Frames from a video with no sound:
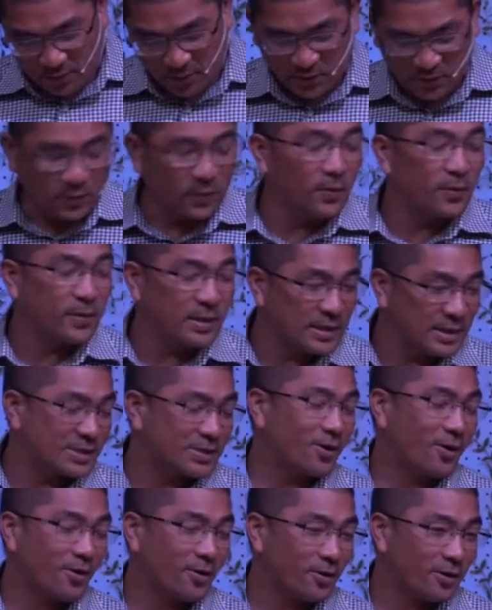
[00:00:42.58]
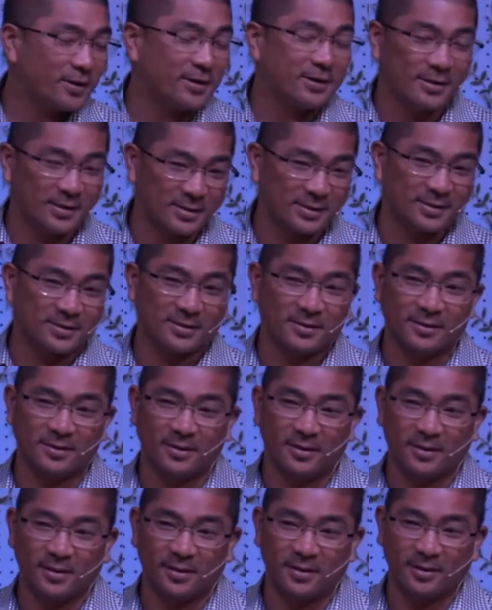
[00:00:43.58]
So he started his
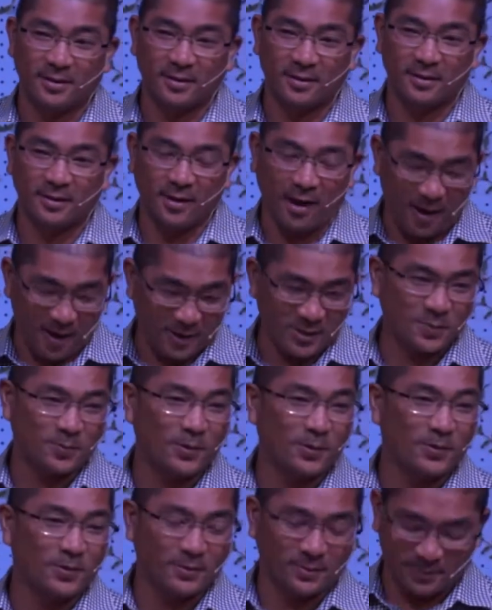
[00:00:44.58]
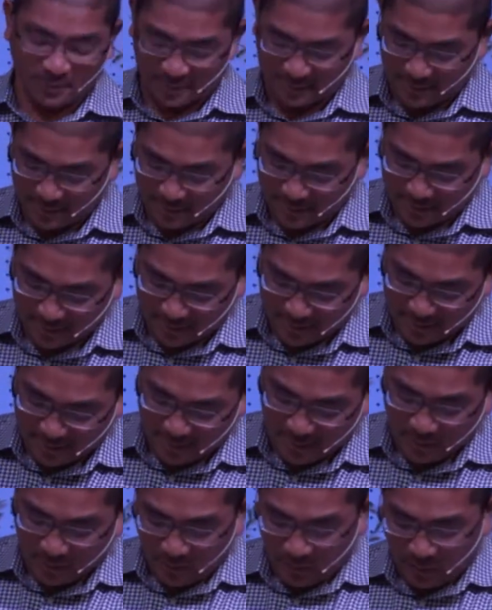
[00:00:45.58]
gospel
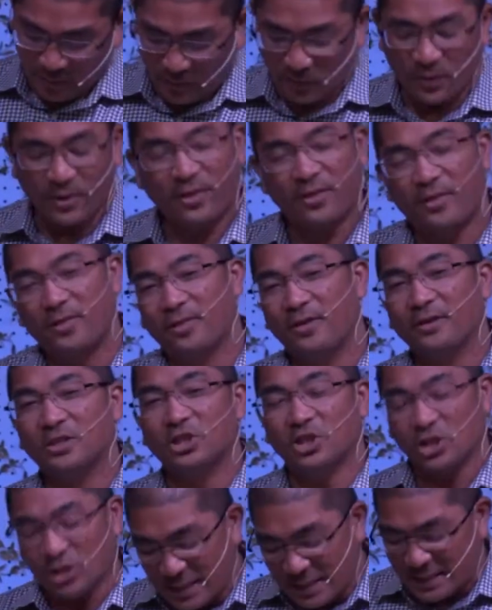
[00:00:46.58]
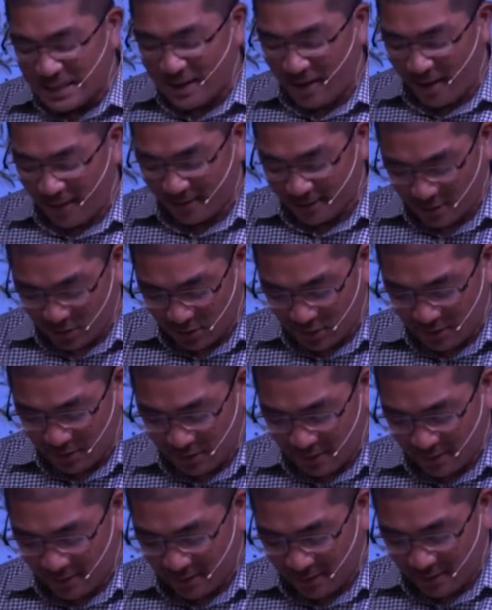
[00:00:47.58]
with the
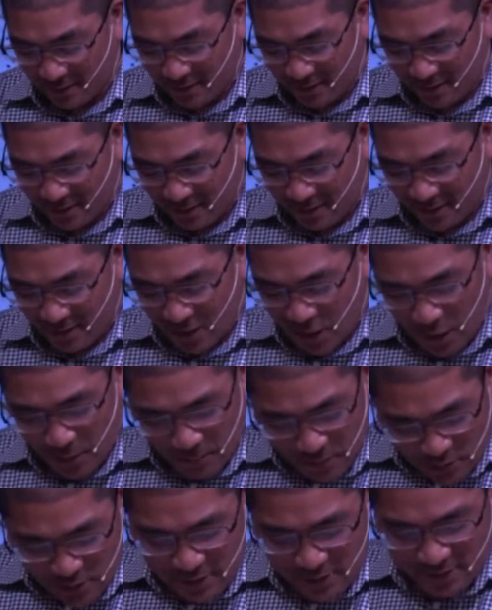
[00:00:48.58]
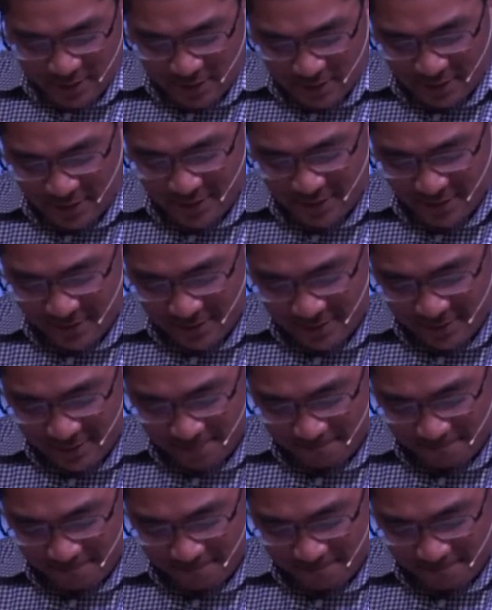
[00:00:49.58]
genealogy of Jesus.